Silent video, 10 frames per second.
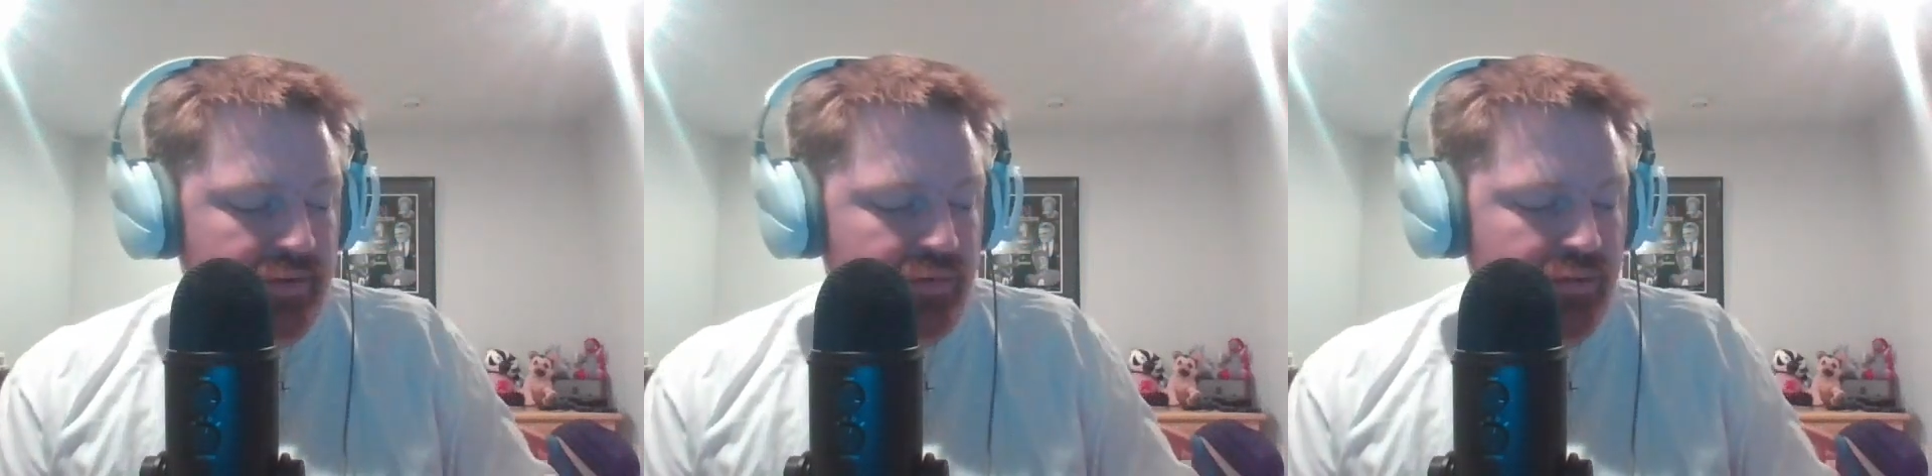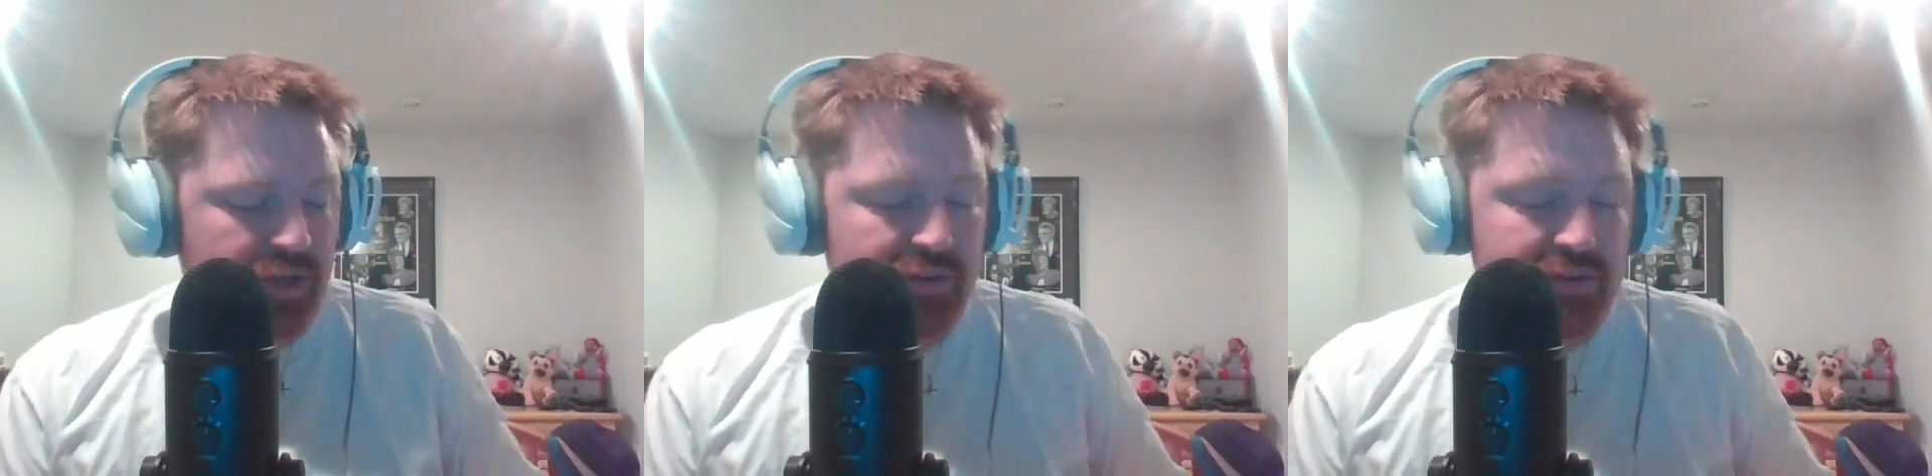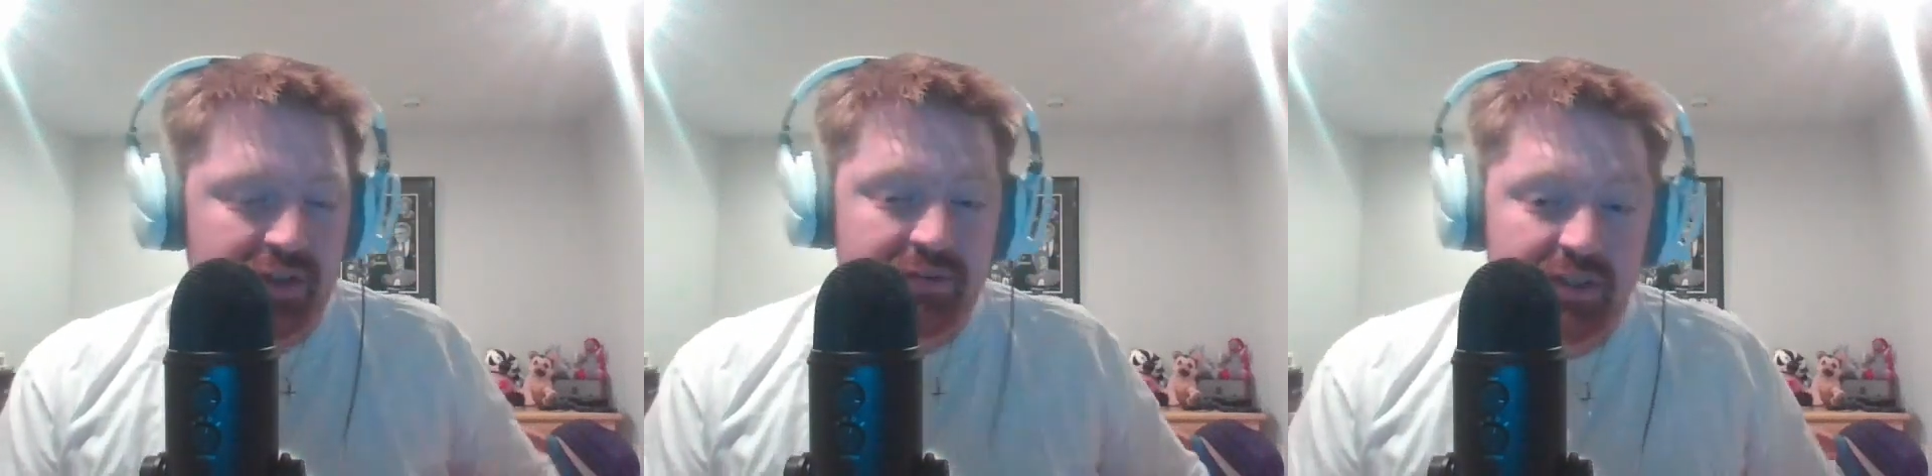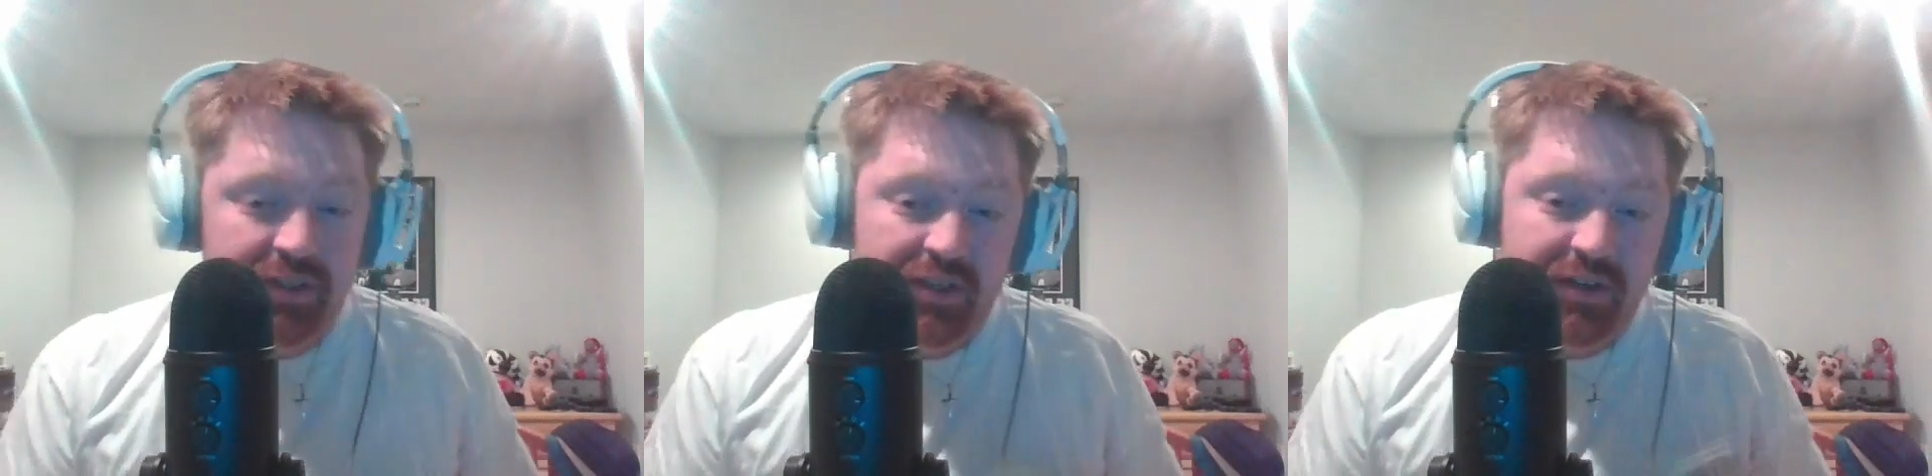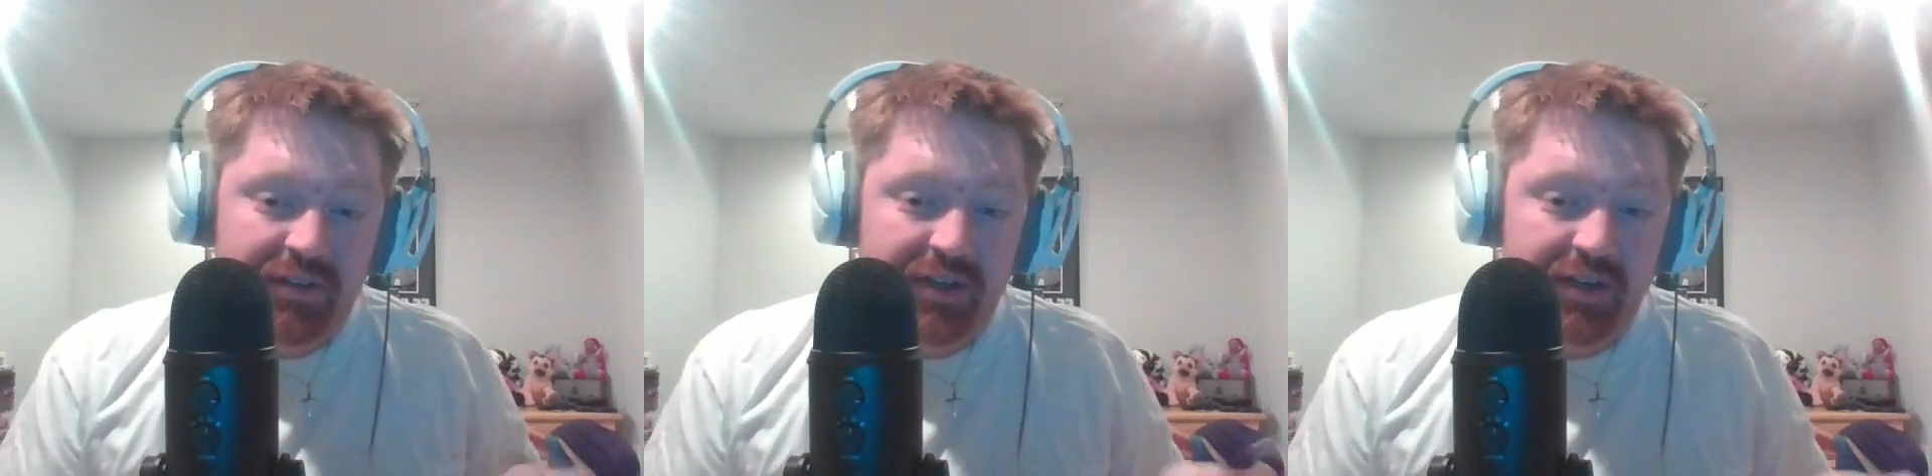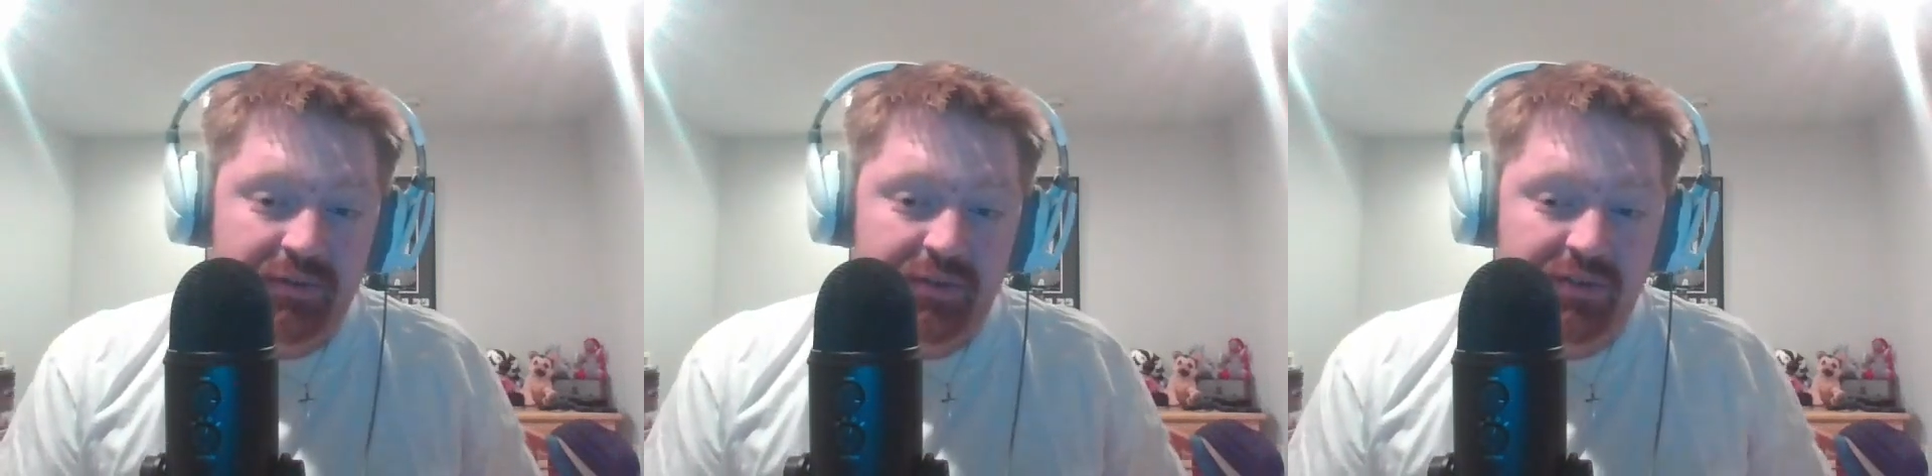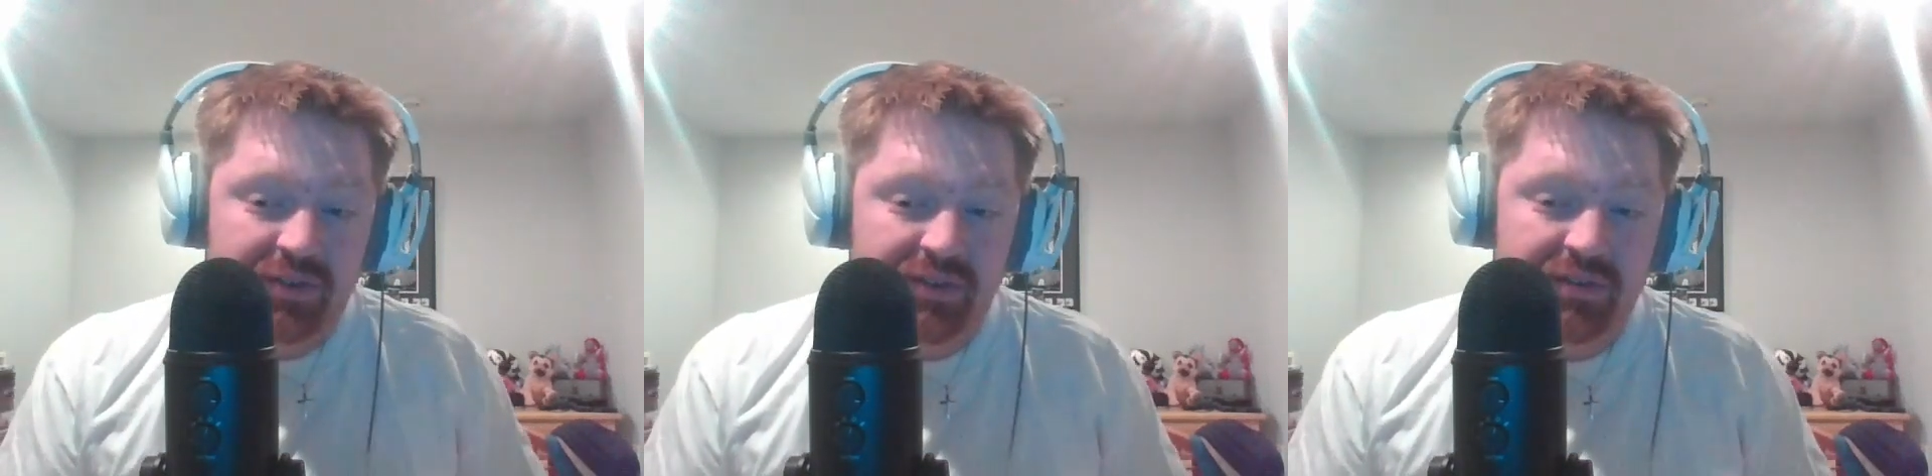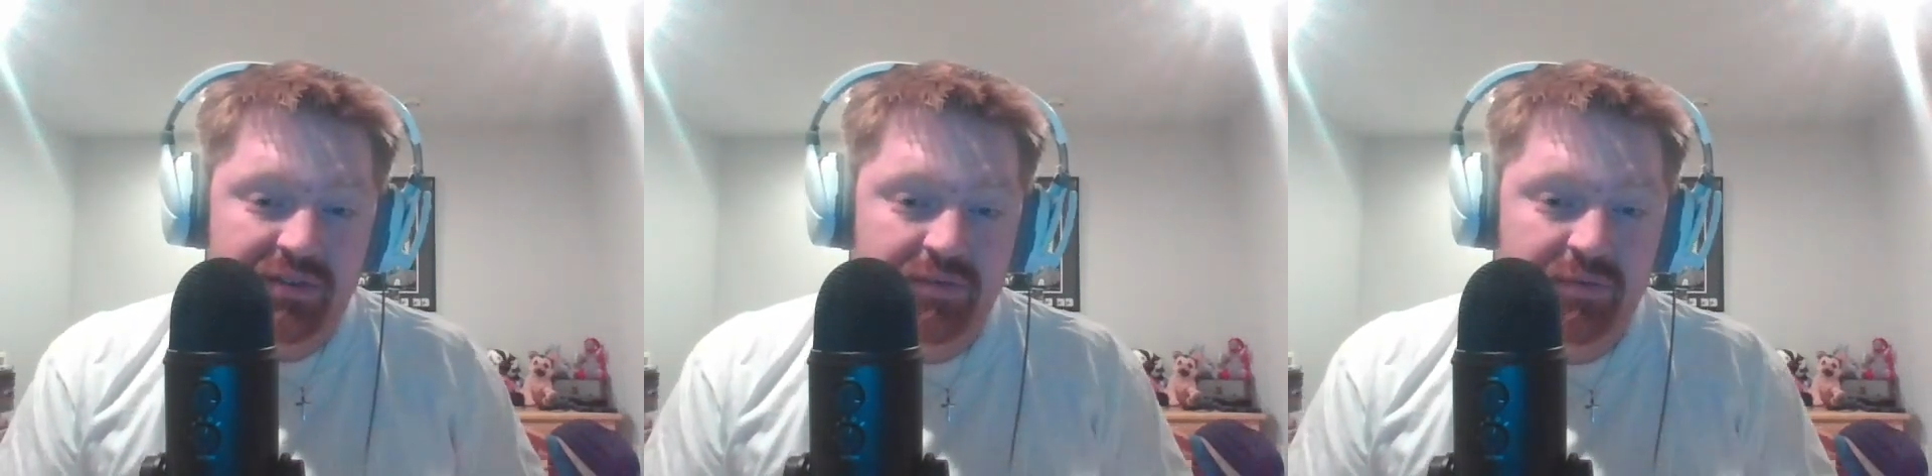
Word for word: week 17 of the NFL season.